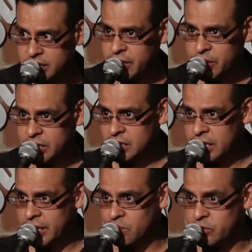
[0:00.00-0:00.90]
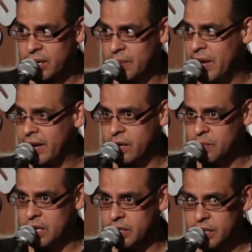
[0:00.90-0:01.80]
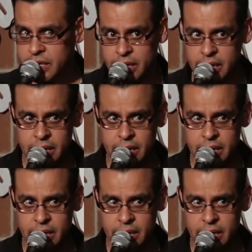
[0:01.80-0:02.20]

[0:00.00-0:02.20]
Seriously? I'm trying to bang your mother.